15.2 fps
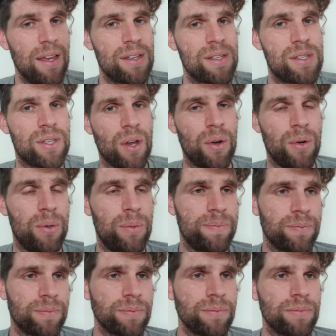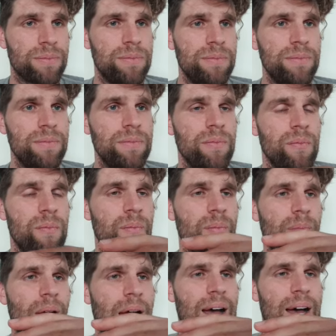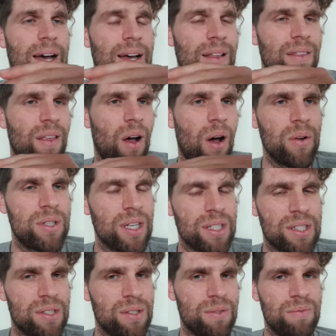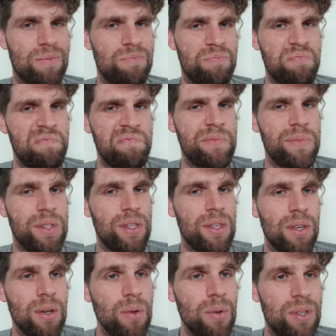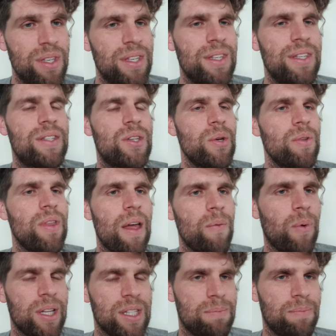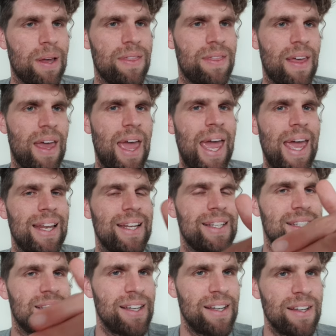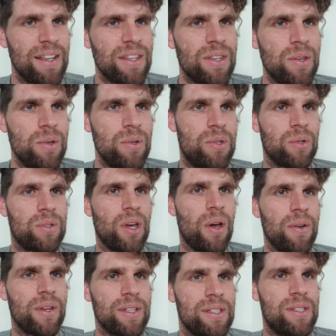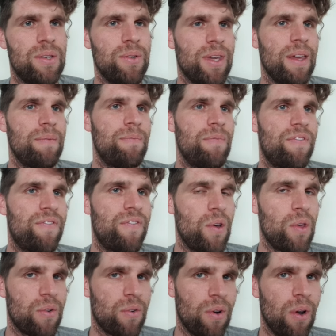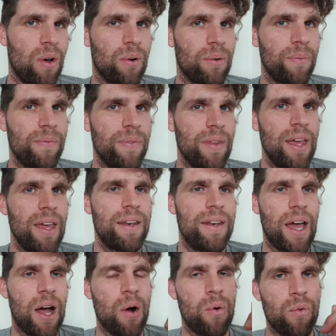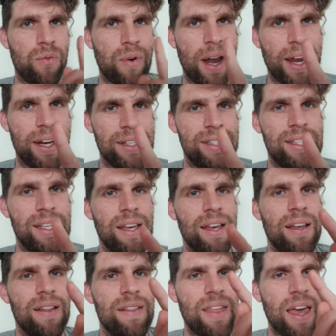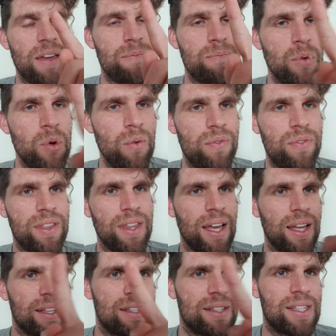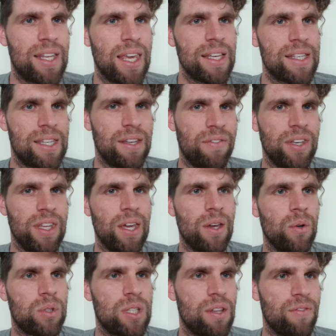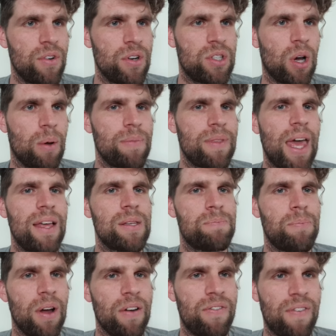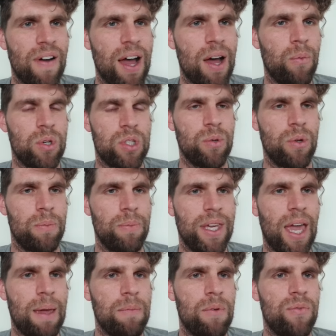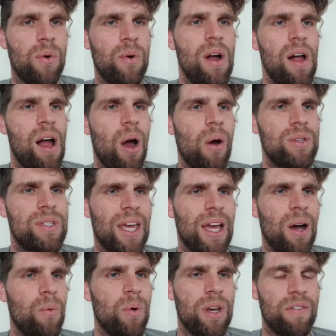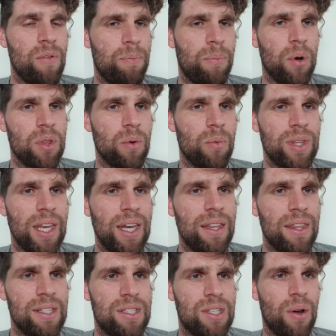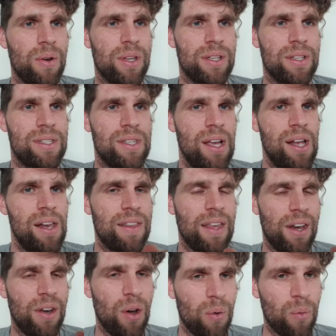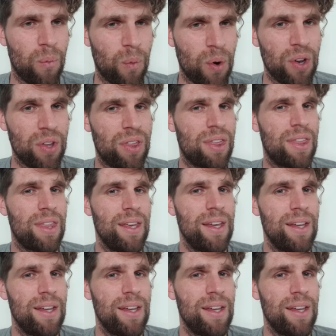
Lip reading: So I'll just you do that once a month and use your tokens to get further along. Now, raids. They have moved the tier 7 gear to the very top. That is by far what you want to be aiming for. I would say I wouldn't even bother with any of these tokens. They're not worth